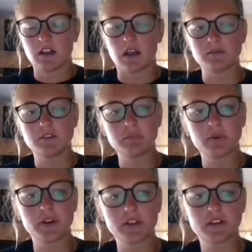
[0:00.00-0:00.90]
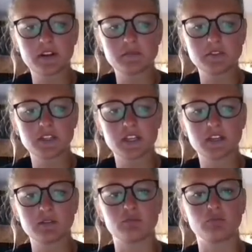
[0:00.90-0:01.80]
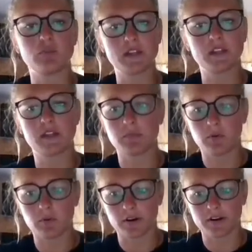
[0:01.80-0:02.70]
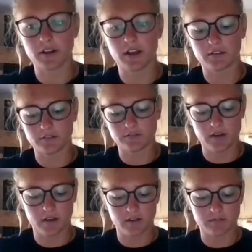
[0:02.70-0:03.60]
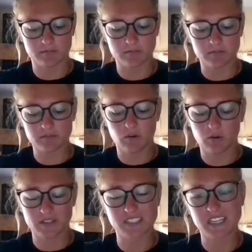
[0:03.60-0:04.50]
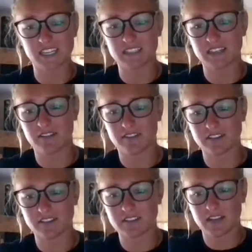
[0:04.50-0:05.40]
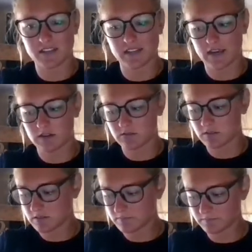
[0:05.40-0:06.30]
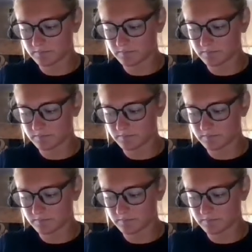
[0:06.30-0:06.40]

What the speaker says: I'm doing pretty good. I'm just getting really bored of quarantine and having to stay in the house.